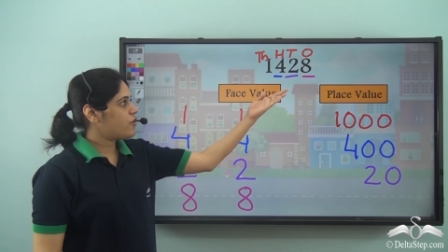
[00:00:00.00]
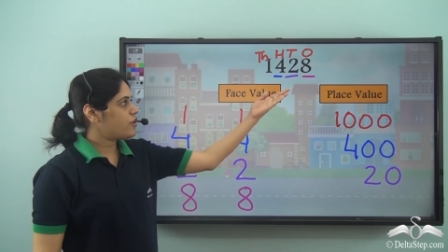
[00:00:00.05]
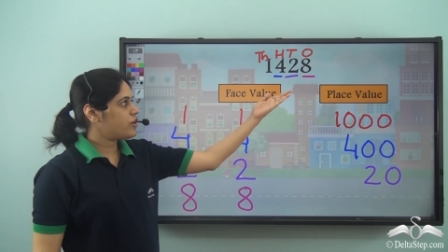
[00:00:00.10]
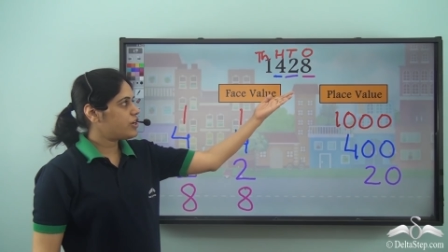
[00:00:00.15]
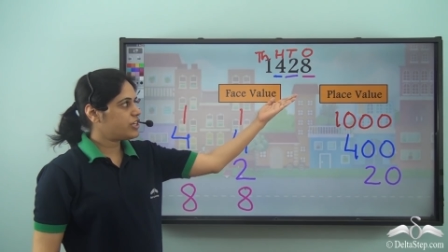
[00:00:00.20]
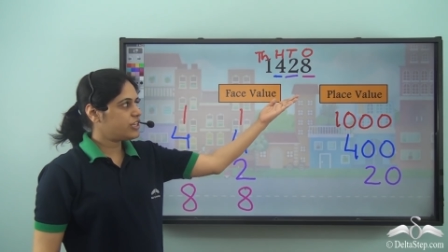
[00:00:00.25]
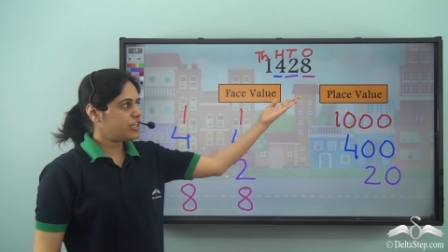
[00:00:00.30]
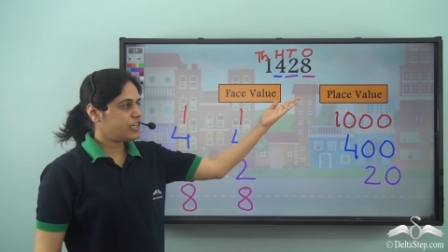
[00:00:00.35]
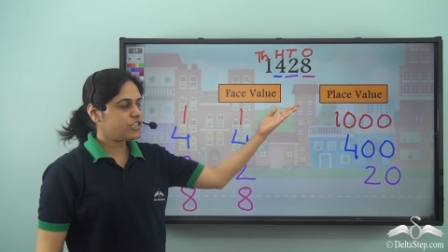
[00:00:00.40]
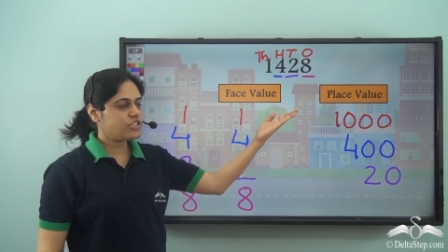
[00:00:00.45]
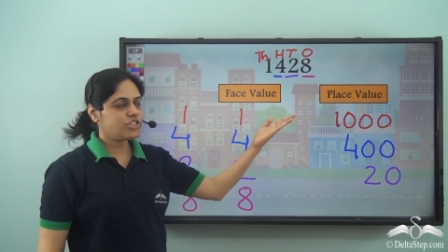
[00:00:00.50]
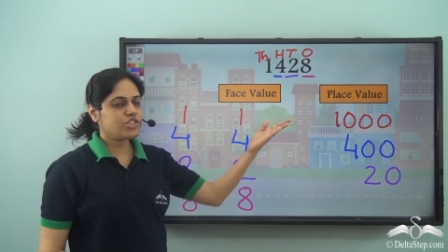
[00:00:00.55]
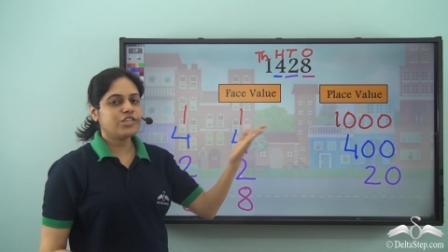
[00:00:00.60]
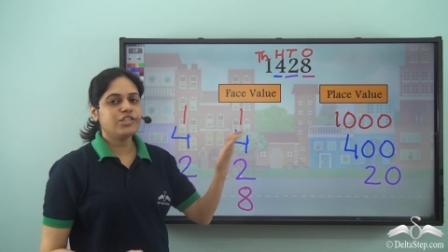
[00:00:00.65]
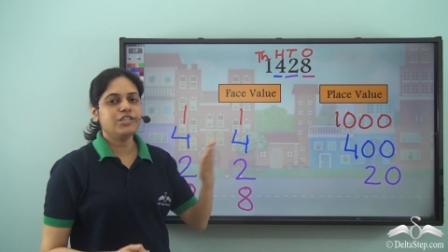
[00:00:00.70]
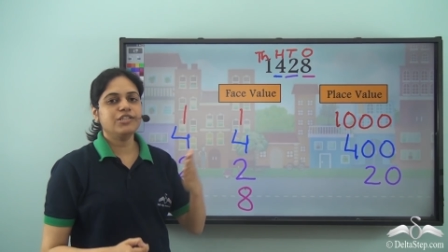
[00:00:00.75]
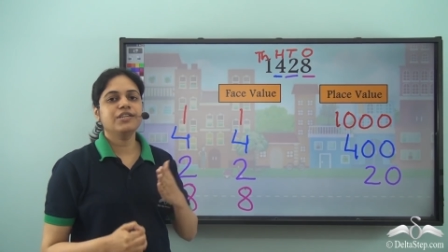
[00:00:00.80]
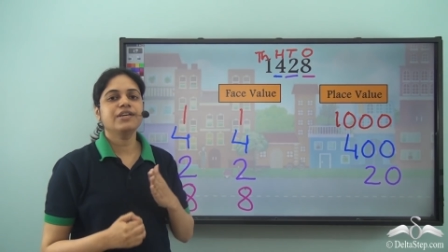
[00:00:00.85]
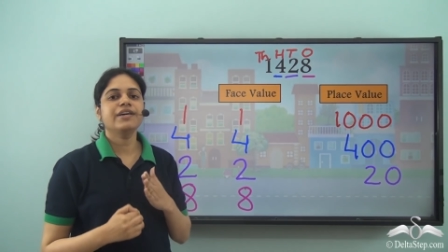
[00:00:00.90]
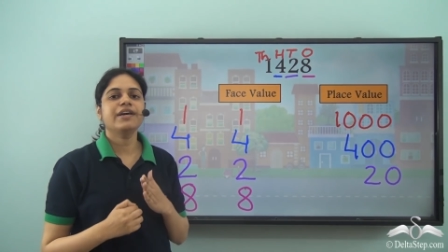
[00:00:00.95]
for a
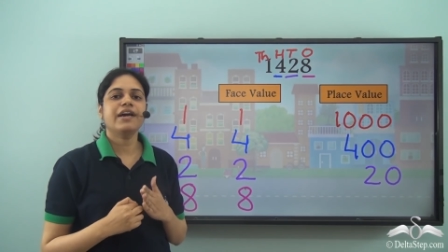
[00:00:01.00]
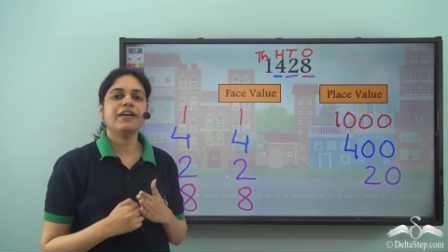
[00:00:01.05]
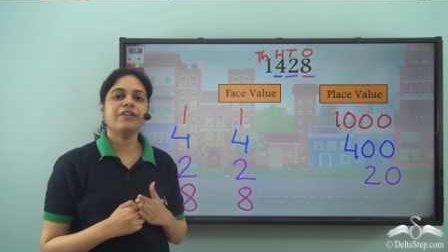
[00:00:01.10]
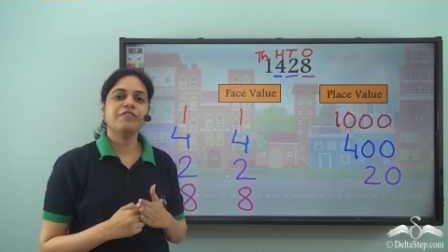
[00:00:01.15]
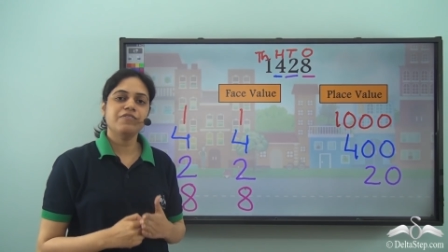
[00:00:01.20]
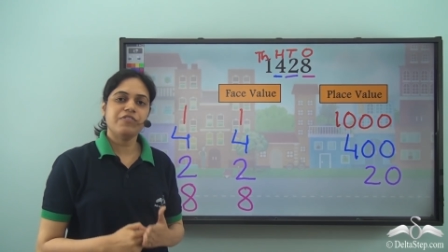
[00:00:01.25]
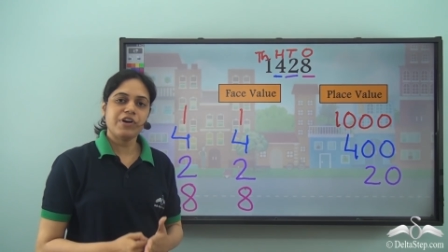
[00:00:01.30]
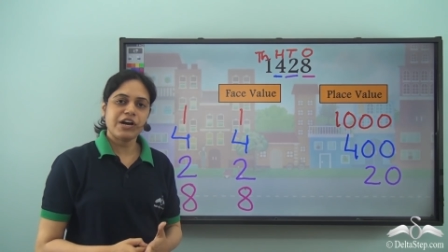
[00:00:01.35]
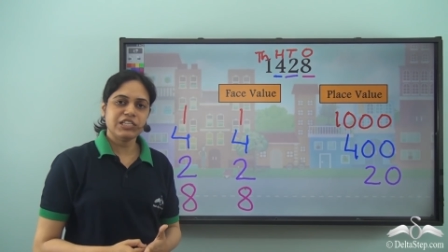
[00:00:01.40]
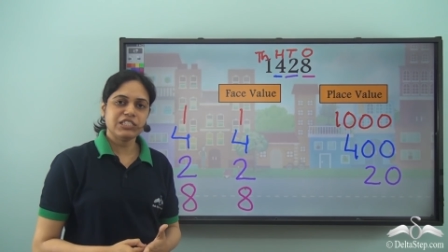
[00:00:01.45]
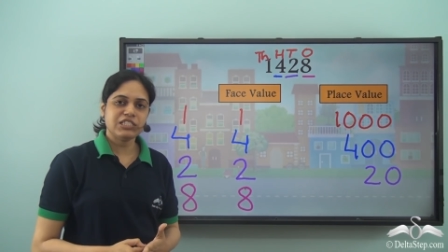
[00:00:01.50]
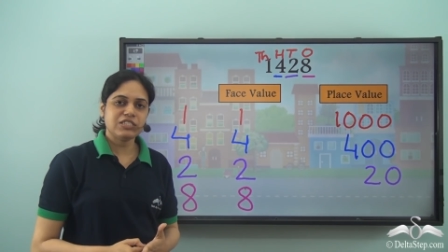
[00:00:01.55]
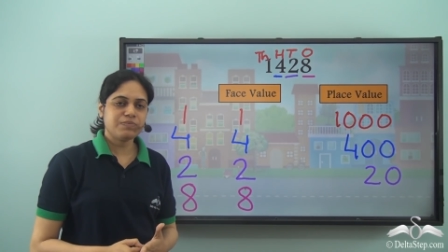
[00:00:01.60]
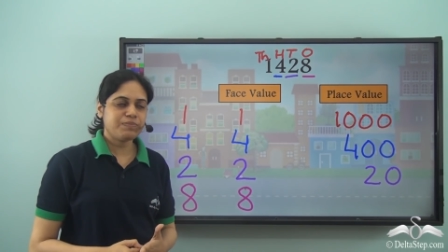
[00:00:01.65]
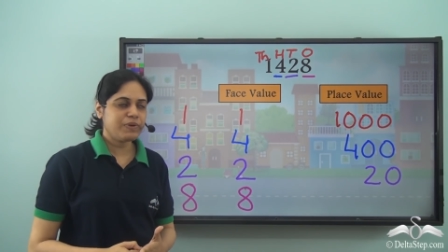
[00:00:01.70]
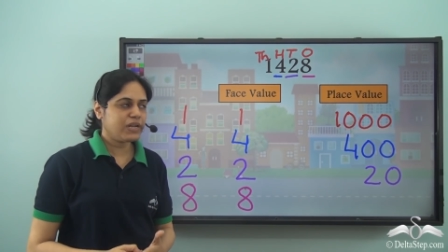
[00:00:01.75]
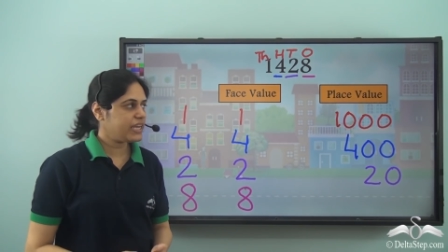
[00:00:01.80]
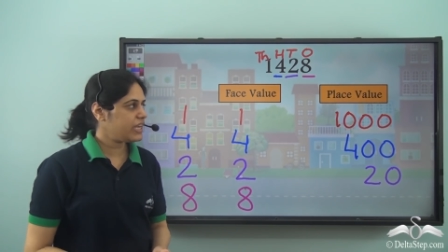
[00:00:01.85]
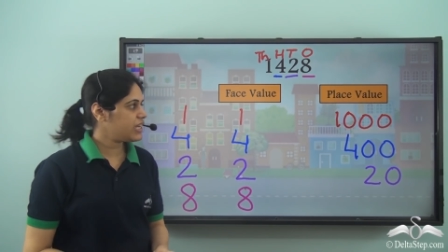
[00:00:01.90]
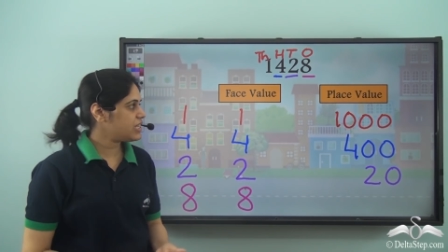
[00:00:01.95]
digit in ones
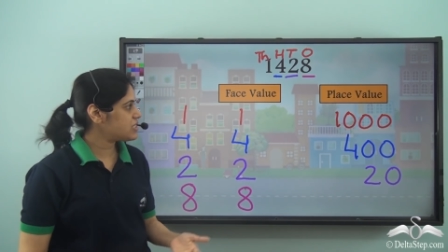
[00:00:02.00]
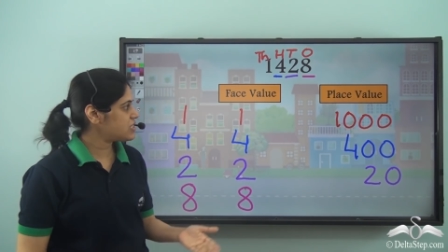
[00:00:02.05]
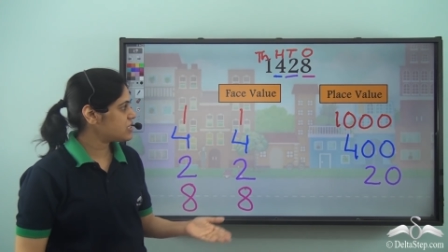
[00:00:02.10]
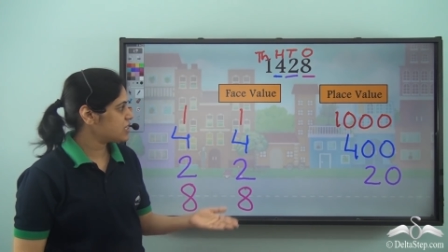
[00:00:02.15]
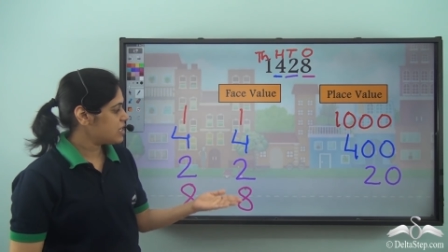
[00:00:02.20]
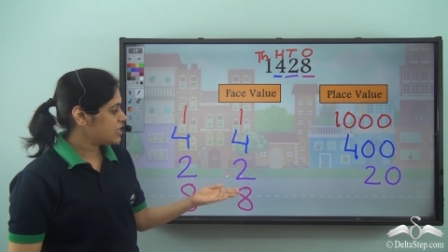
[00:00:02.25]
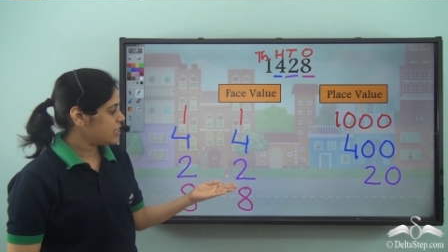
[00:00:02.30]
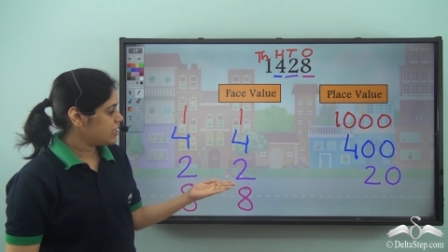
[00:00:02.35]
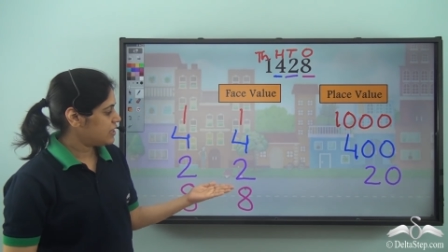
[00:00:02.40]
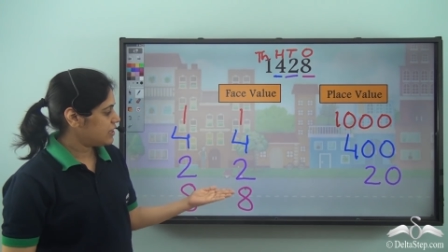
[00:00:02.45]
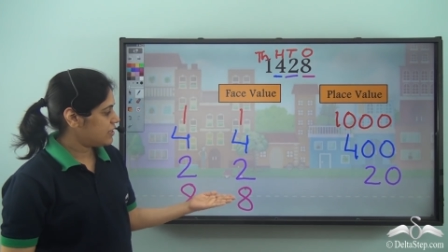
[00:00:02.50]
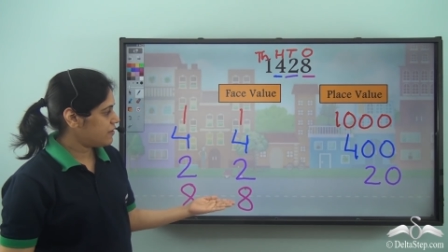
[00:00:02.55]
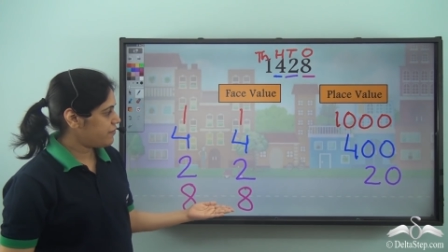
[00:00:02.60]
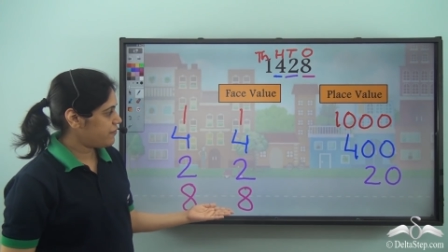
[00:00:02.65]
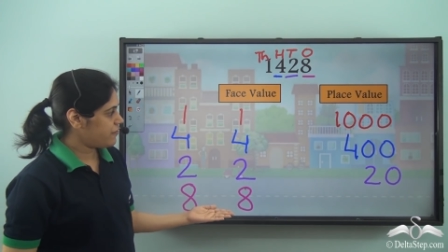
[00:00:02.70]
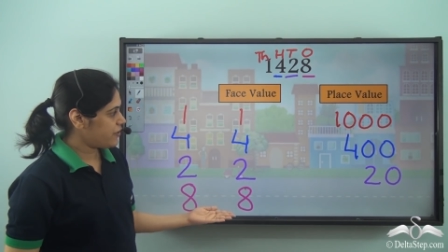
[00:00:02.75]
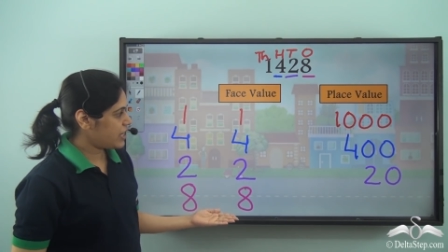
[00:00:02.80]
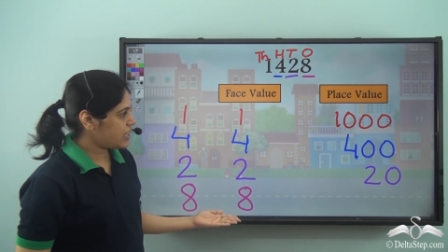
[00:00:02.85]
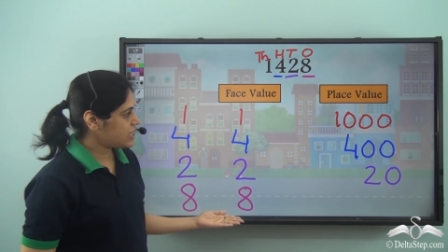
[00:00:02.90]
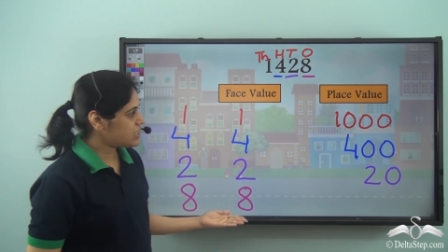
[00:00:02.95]
place, the
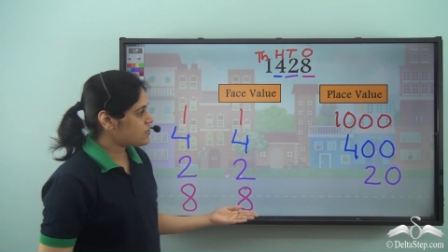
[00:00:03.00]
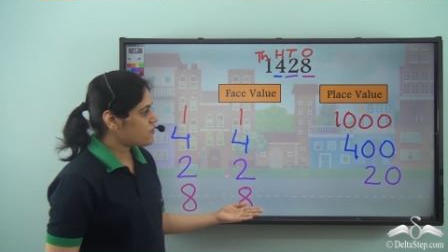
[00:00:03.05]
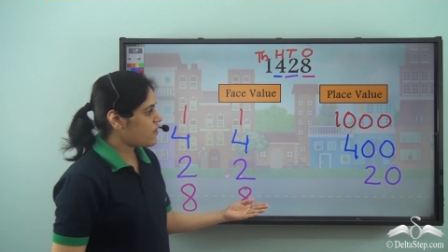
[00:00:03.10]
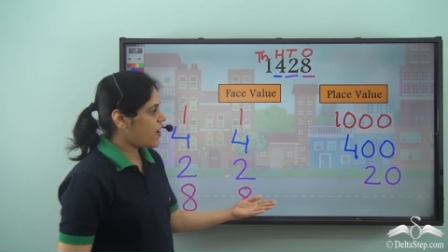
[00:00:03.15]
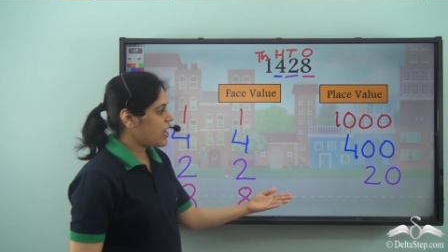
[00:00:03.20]
face